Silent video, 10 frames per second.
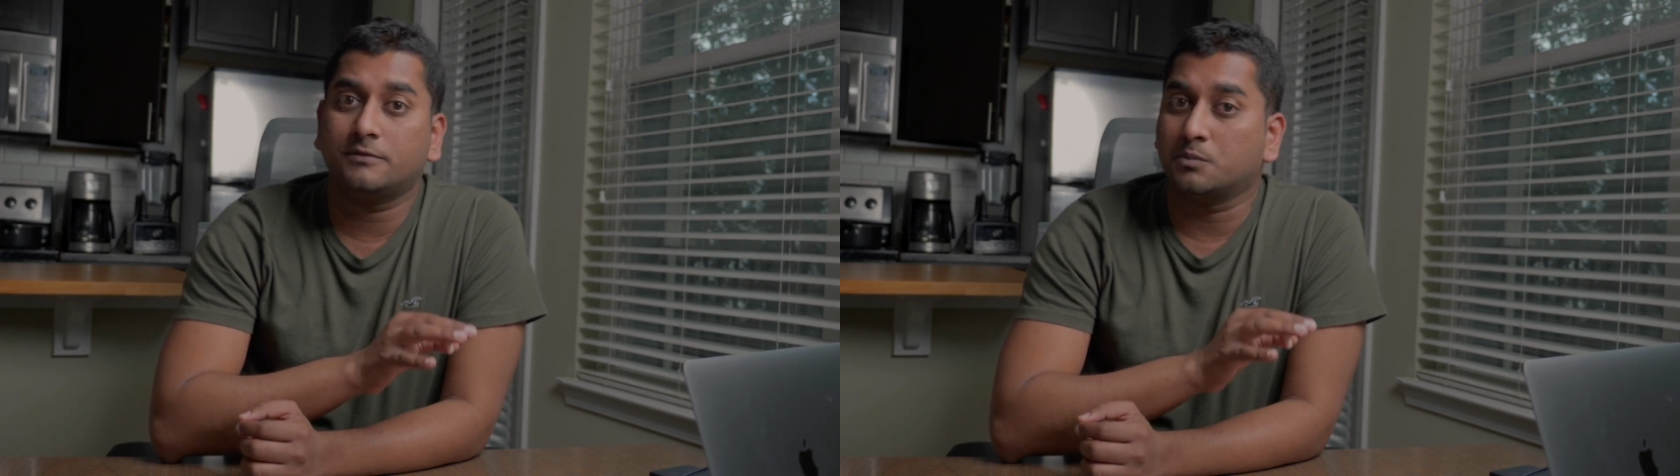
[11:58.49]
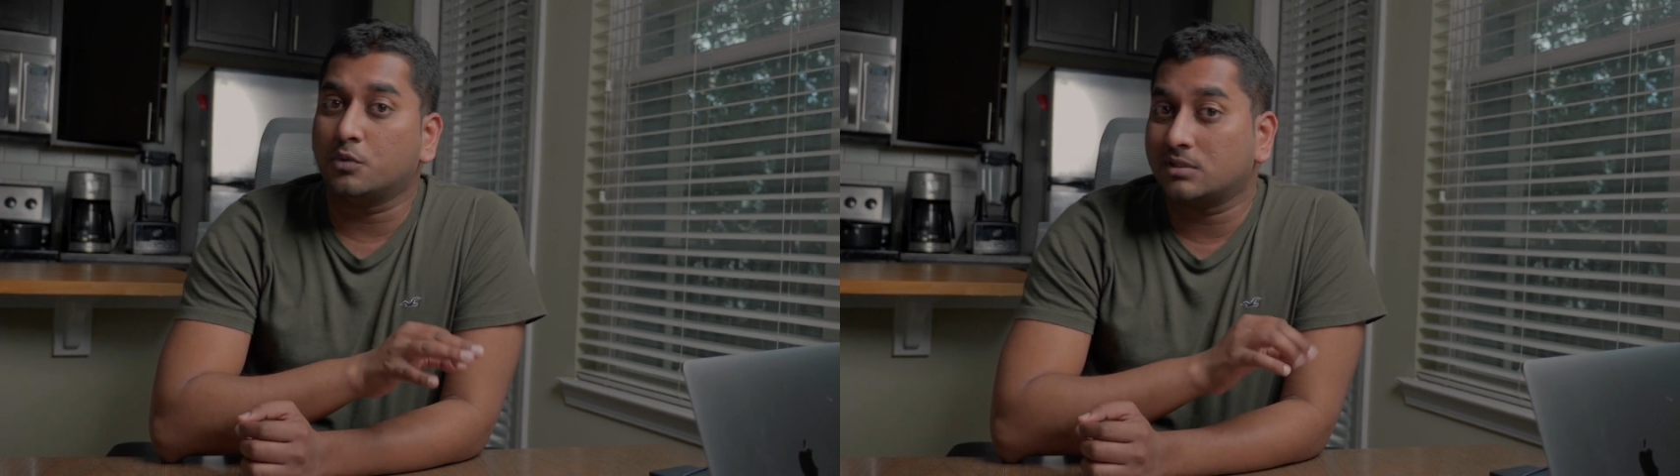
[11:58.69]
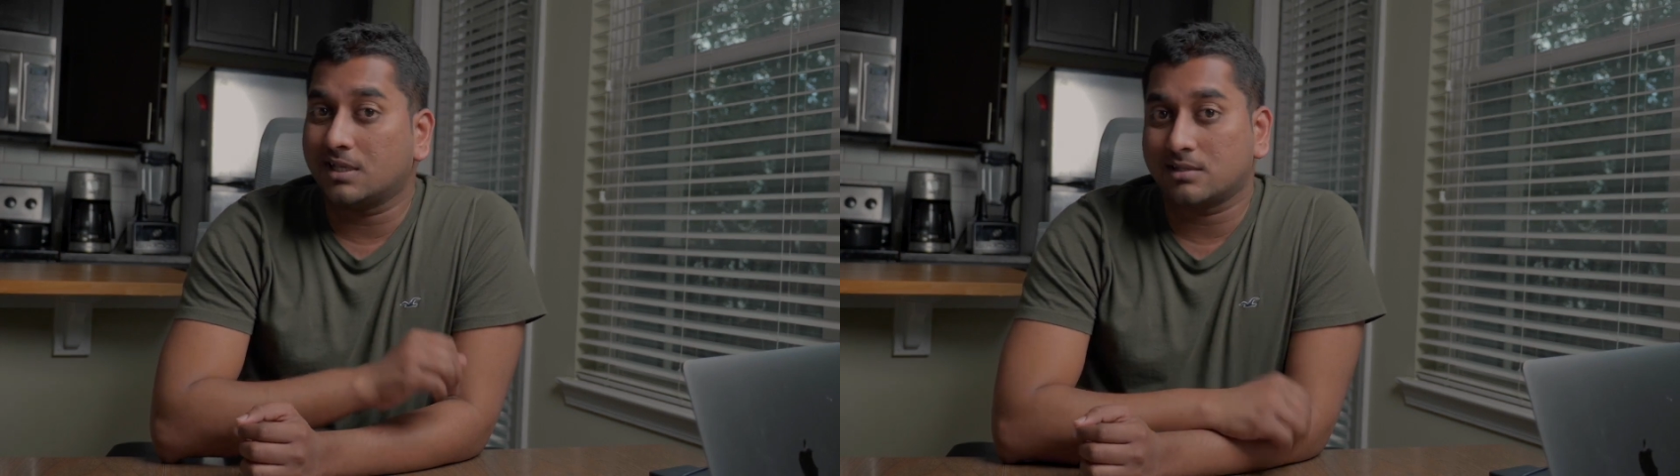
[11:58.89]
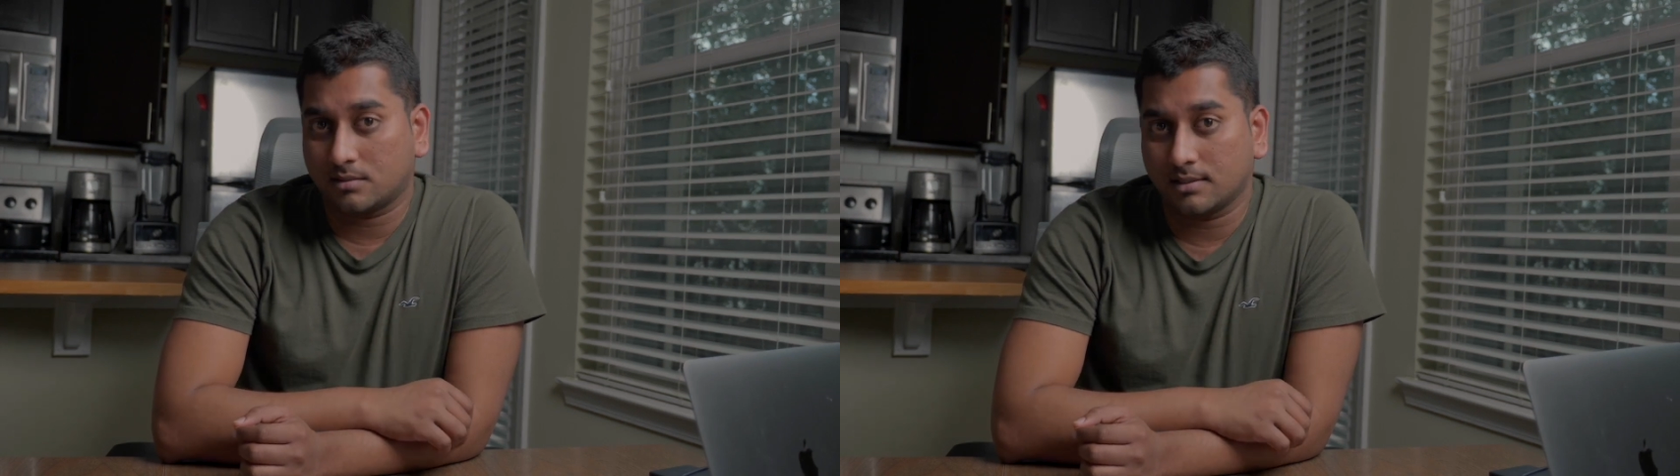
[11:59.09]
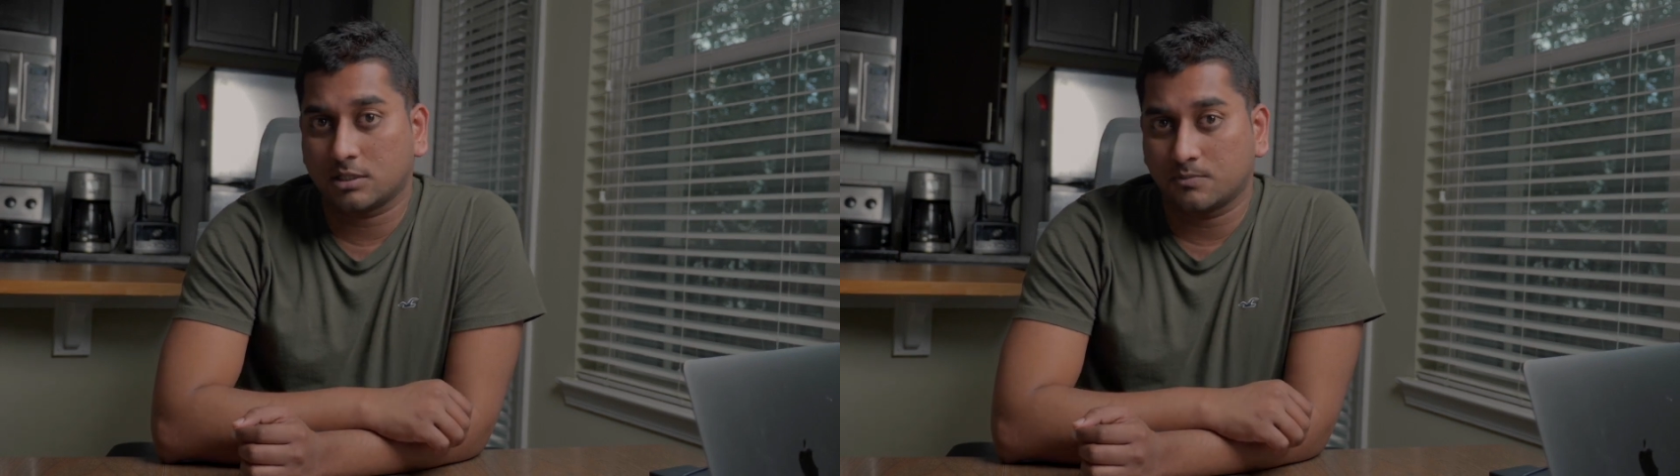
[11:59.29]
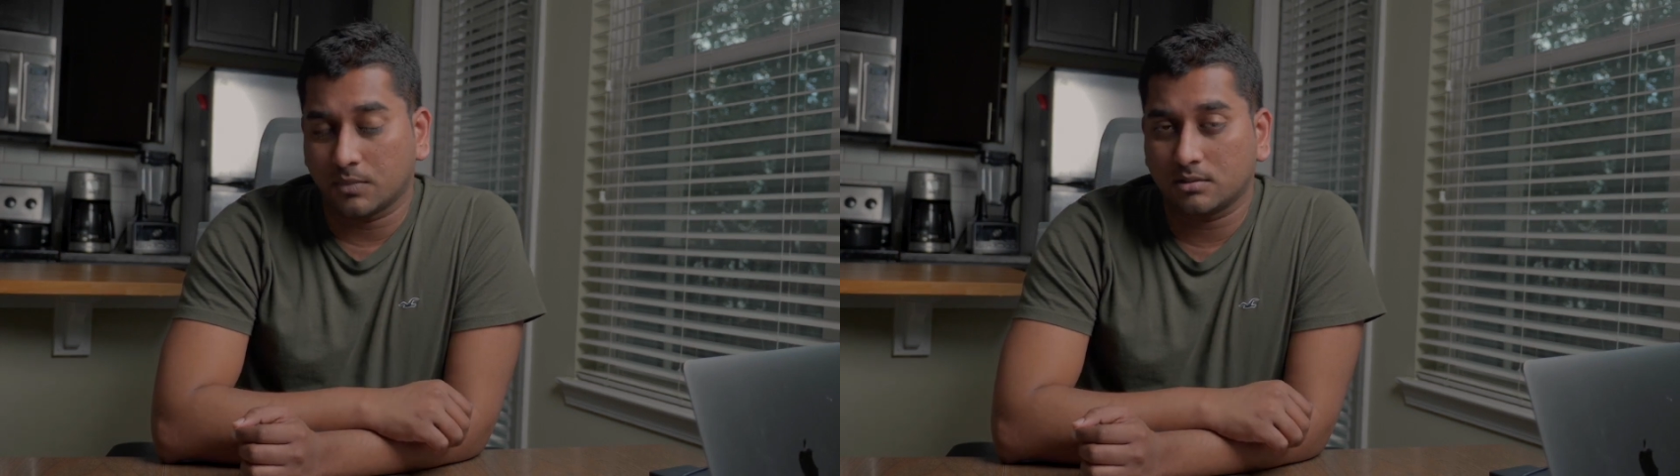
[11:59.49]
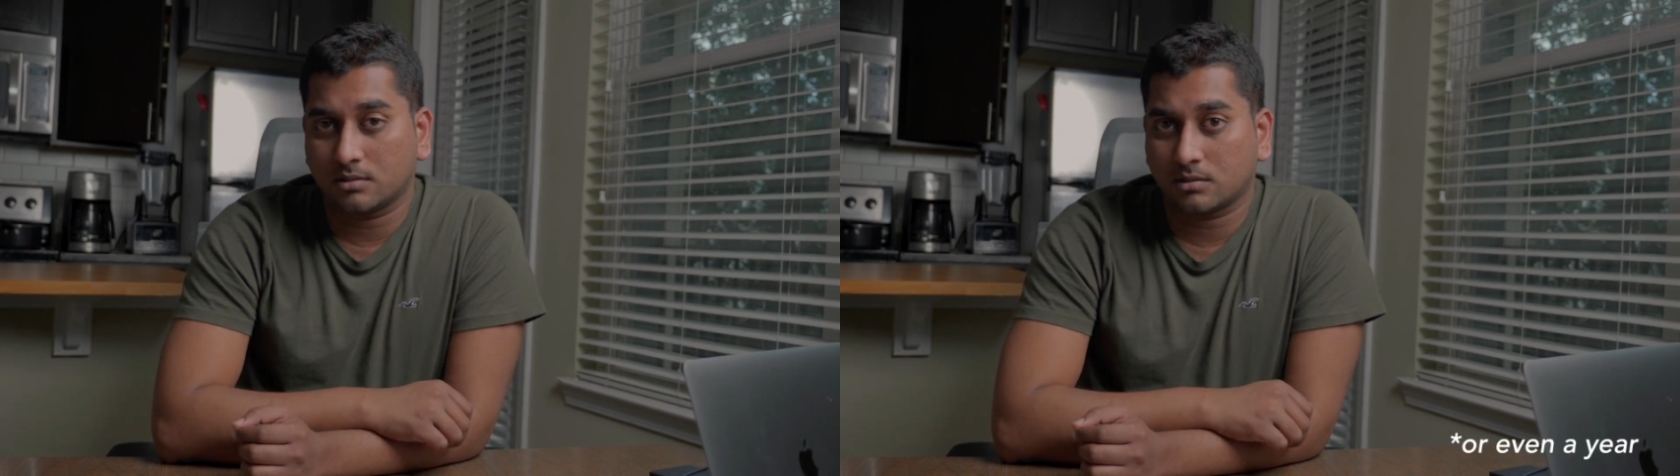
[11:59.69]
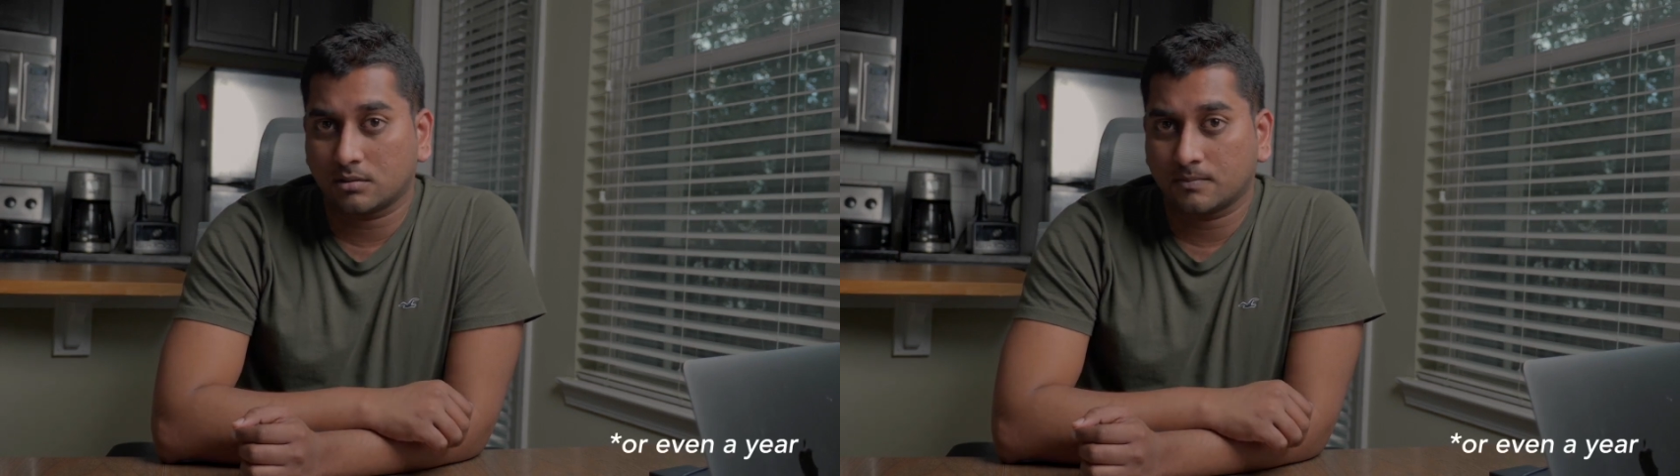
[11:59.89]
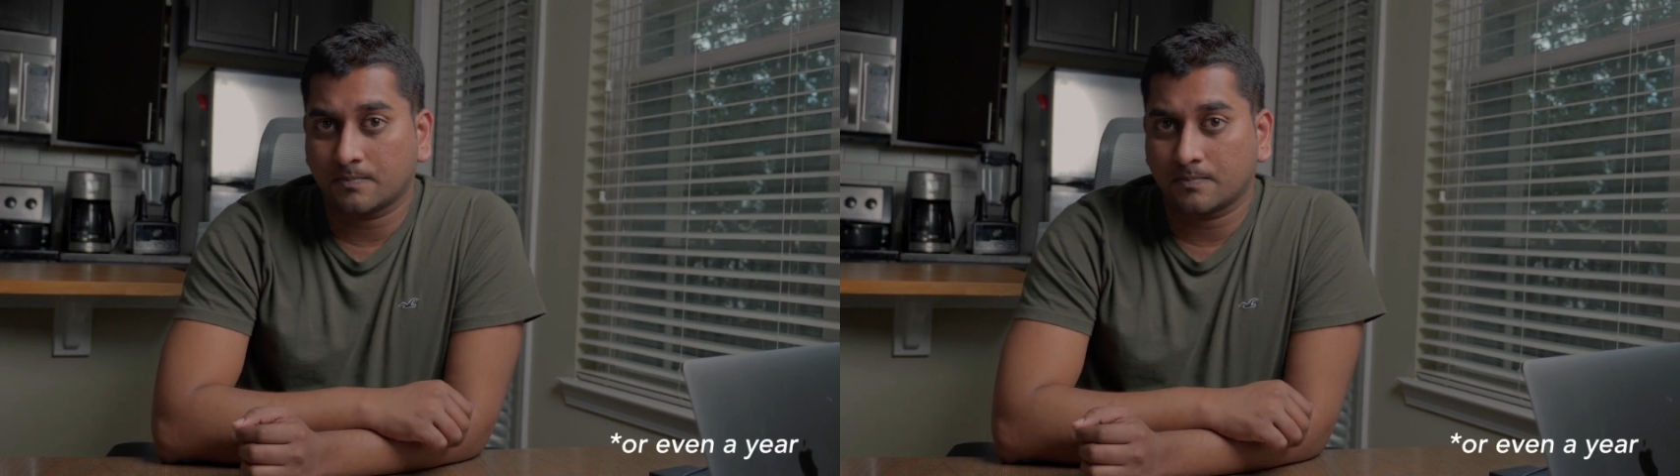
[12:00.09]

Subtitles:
more than 6 months.